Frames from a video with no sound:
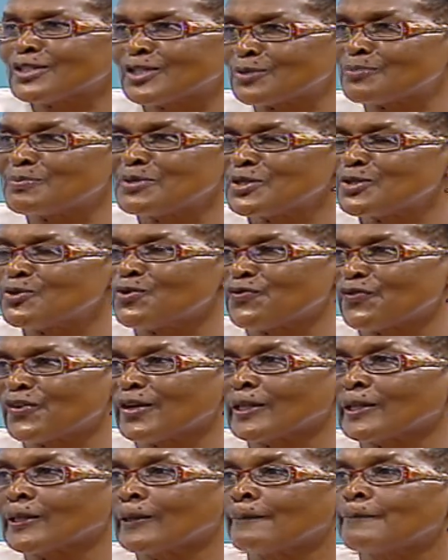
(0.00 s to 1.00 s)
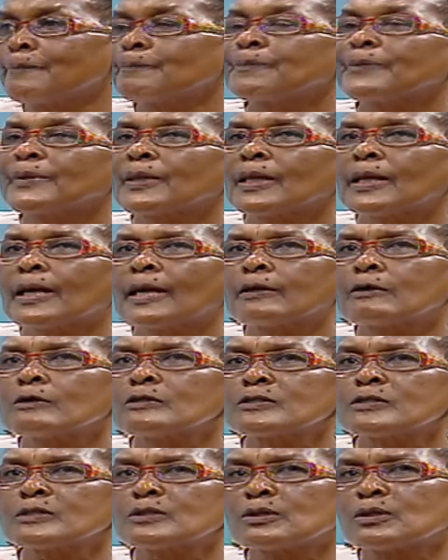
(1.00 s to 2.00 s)
it means you fail. And
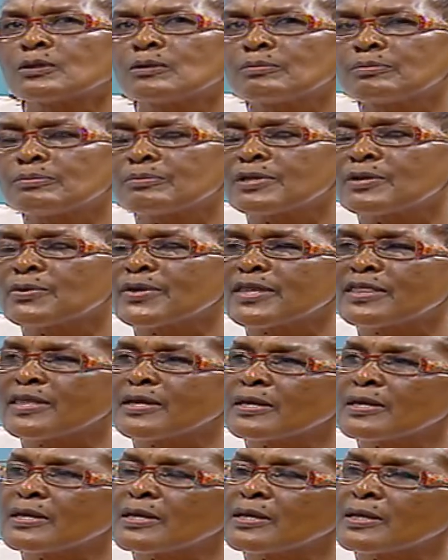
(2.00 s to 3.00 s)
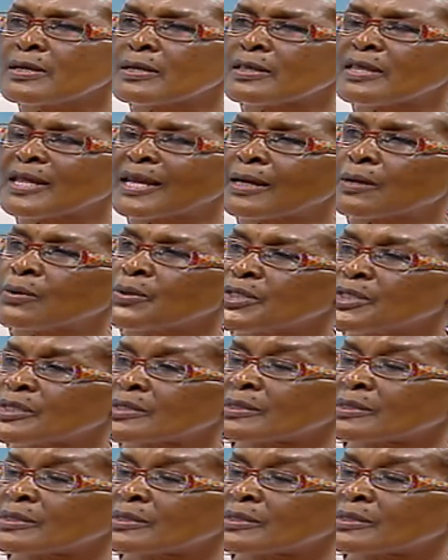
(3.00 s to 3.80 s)
also, the way the language is